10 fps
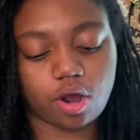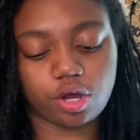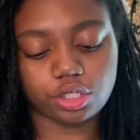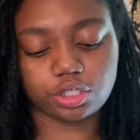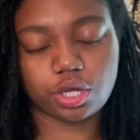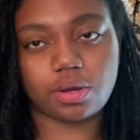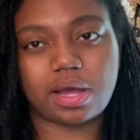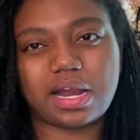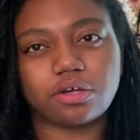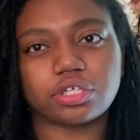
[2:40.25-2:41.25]
also,
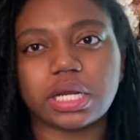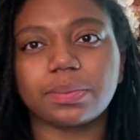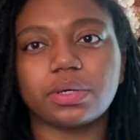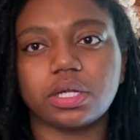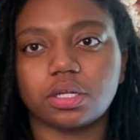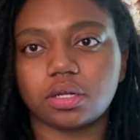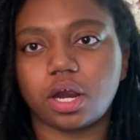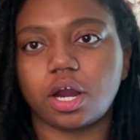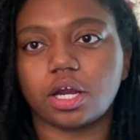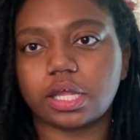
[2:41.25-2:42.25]
and I'll try to put
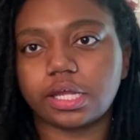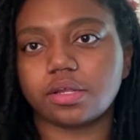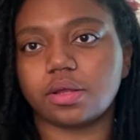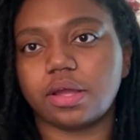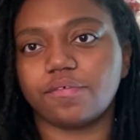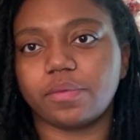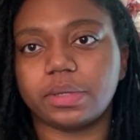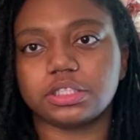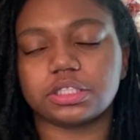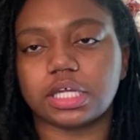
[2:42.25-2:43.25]
her like
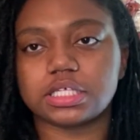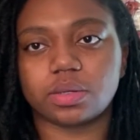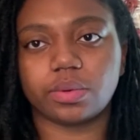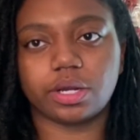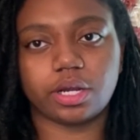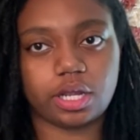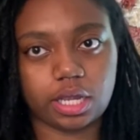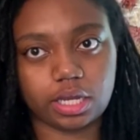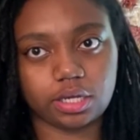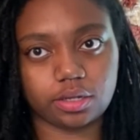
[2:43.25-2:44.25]
information like somewhere
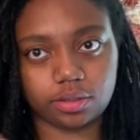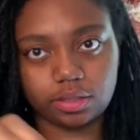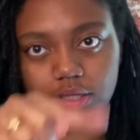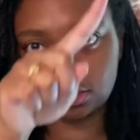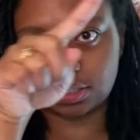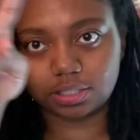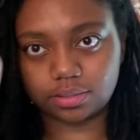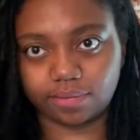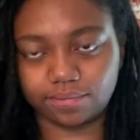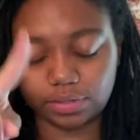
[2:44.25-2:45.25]
in this
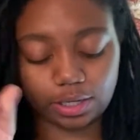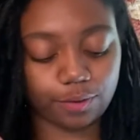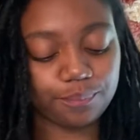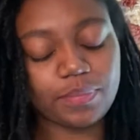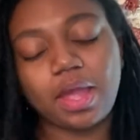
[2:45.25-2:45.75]
video.